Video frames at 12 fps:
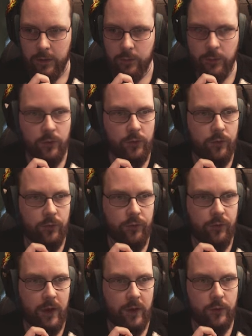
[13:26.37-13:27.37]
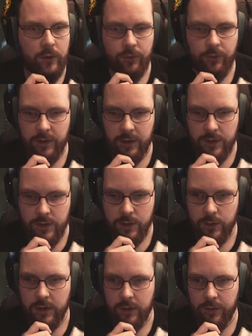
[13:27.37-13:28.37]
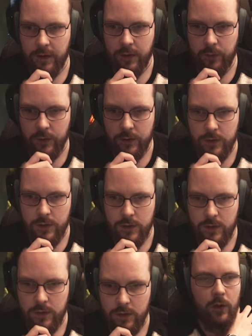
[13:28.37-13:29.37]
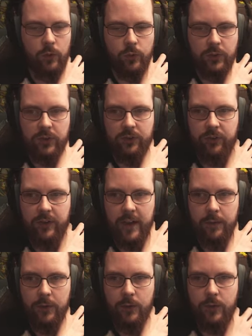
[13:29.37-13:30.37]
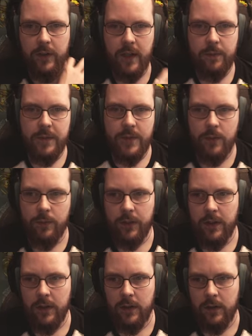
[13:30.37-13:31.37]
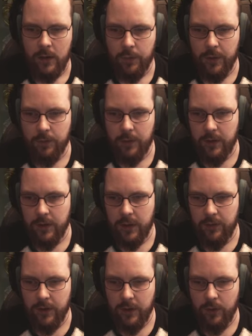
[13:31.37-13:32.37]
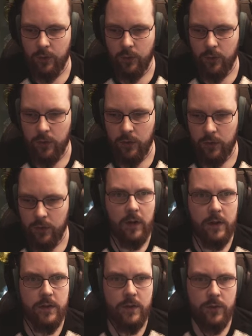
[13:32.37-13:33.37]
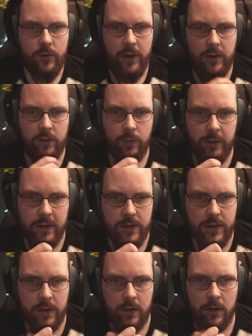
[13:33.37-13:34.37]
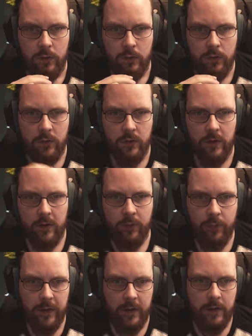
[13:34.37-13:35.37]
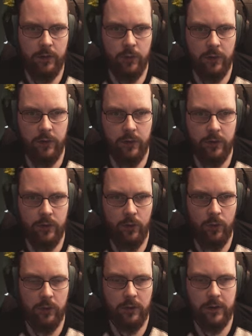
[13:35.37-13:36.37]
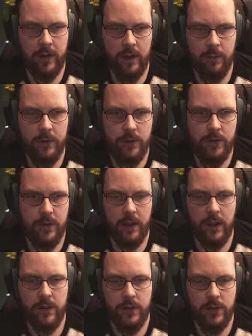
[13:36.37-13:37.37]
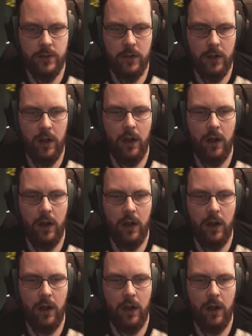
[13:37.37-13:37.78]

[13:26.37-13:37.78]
Okay, I'm not too fond of this, whatever that was. Ghost Flame, could that be something? I mean, might give it a go. Ancient Dragon's Blessing. Uses FP to increase all damage negation.